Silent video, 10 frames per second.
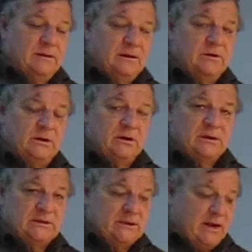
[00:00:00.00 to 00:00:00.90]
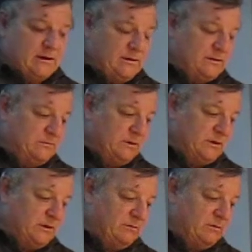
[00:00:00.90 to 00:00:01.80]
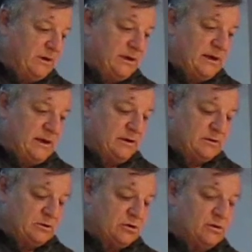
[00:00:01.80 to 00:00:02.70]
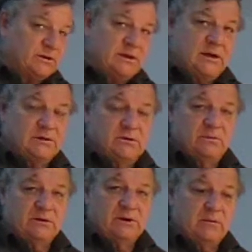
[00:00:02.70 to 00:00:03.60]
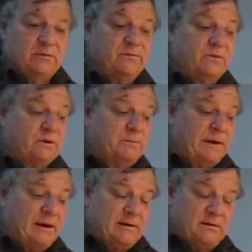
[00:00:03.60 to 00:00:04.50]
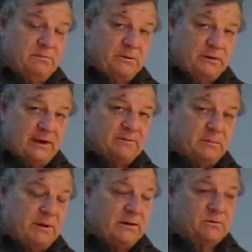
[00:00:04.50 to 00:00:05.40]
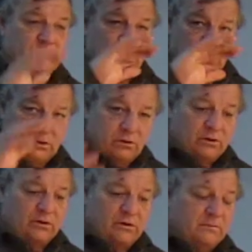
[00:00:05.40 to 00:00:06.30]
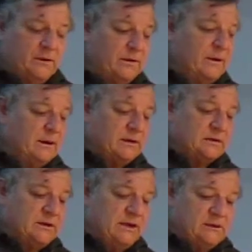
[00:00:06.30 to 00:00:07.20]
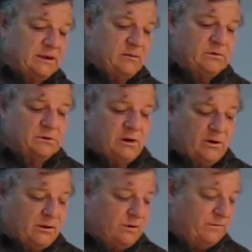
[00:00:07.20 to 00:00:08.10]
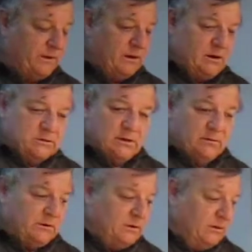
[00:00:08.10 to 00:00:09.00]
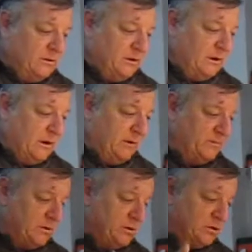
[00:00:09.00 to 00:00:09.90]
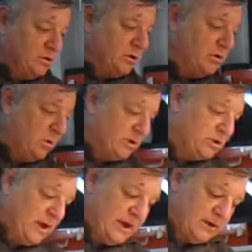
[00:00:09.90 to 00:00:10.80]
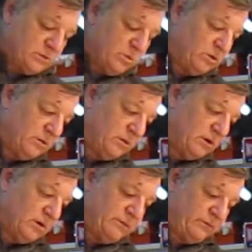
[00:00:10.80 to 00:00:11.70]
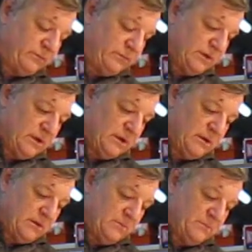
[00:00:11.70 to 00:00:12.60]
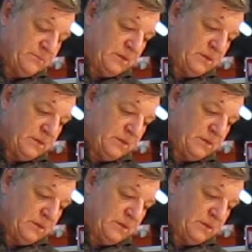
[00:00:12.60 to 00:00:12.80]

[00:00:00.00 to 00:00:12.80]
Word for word: then you're kind of stuck with it. You've already cut out. So try not to cut too much out before you, you have the panels. You can look at them and see exactly what's going on. So um, just two quick shout outs. One of um,